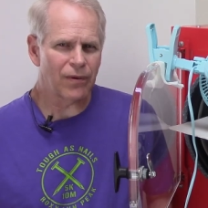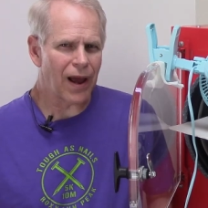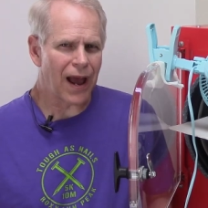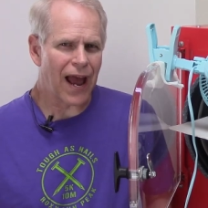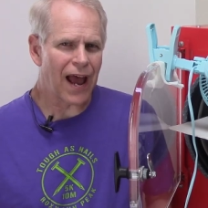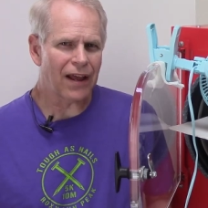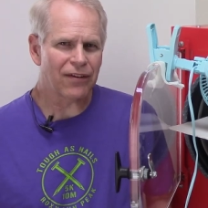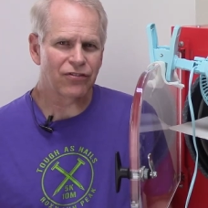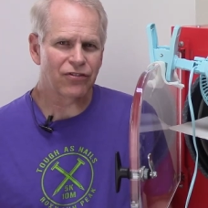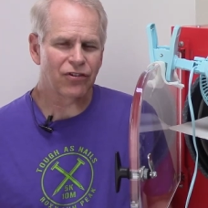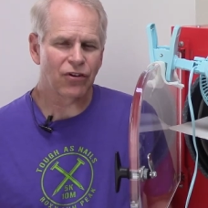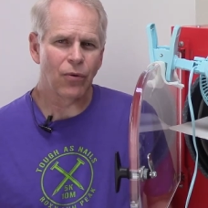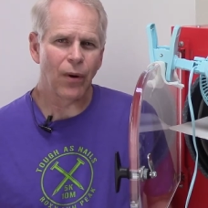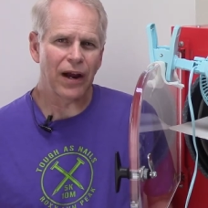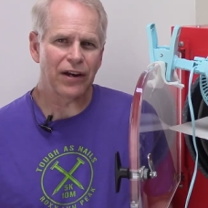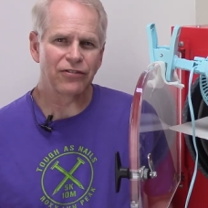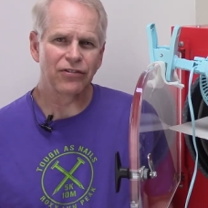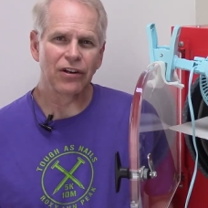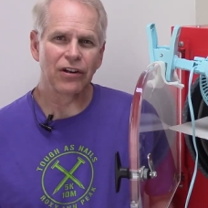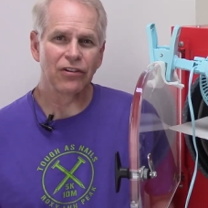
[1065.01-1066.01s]
asked
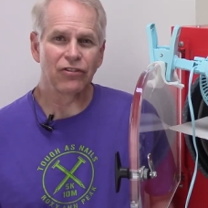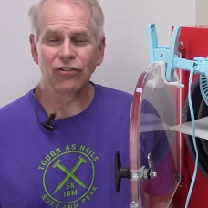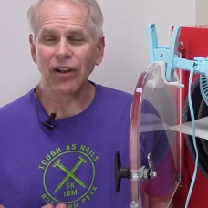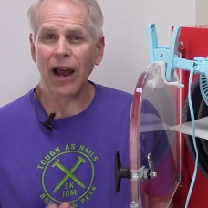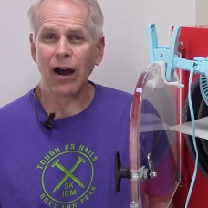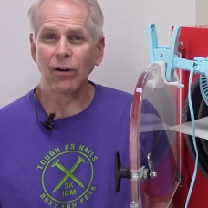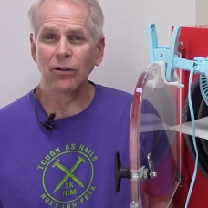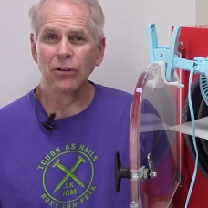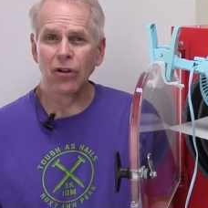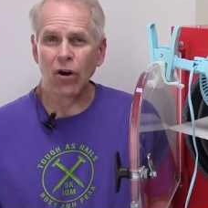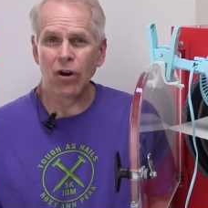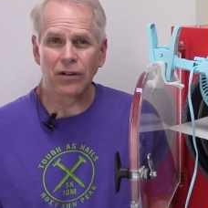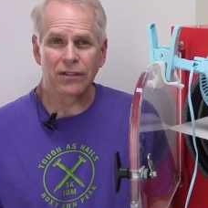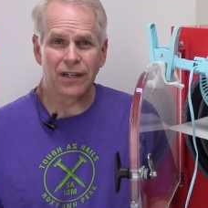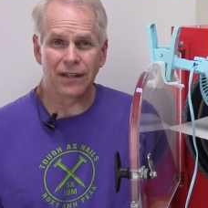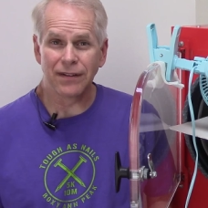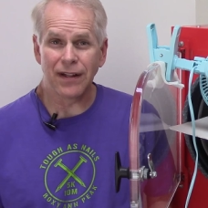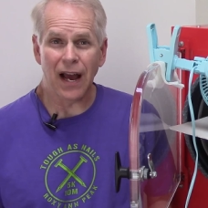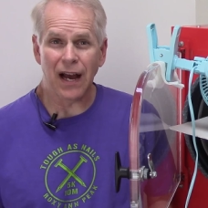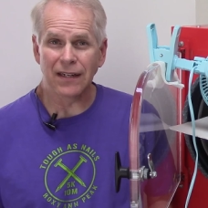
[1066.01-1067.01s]
questions, how long
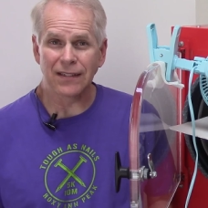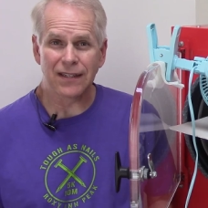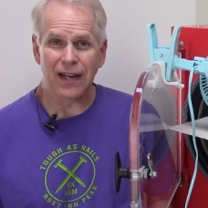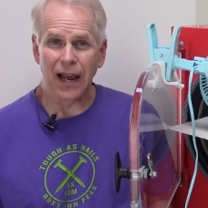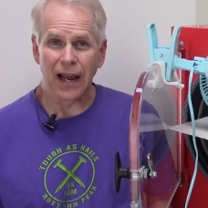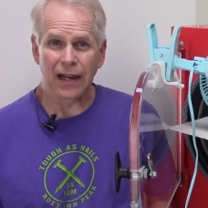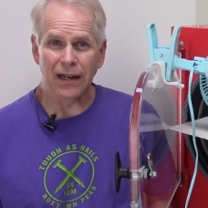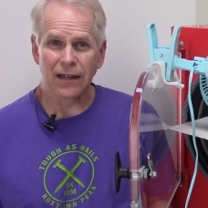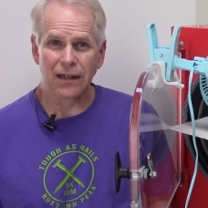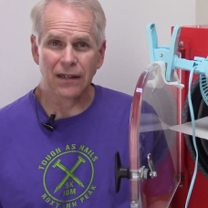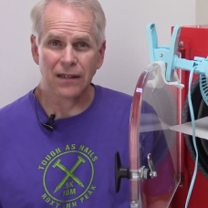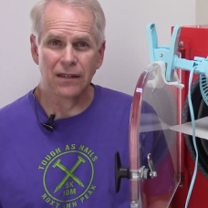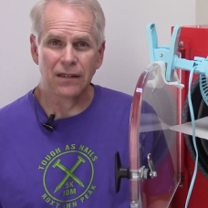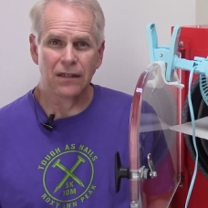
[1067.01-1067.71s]
did that take?